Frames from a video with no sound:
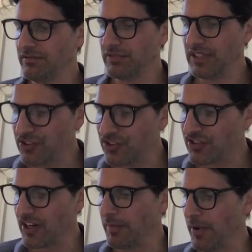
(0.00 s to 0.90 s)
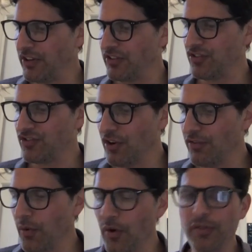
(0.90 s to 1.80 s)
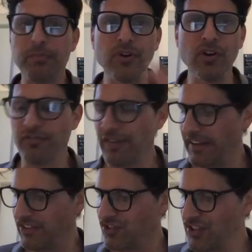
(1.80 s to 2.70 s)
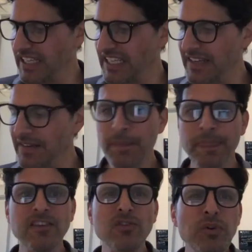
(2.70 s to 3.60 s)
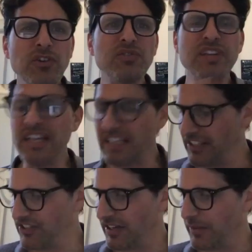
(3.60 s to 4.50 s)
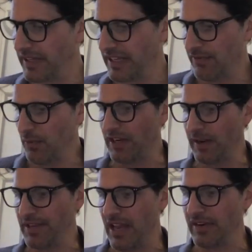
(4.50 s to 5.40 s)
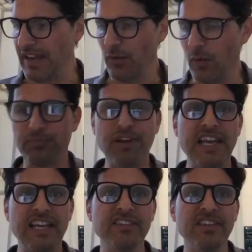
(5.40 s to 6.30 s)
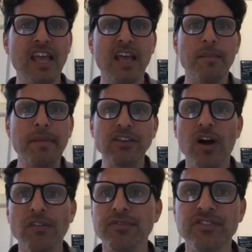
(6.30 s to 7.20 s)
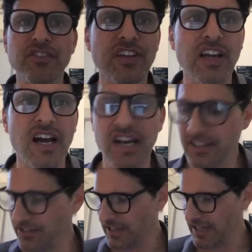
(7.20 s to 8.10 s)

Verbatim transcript: religious ceremonies, and so forth, purify the city. This is what you did in antiquity. Everyone comes out, everyone prays, makes offerings to the gods,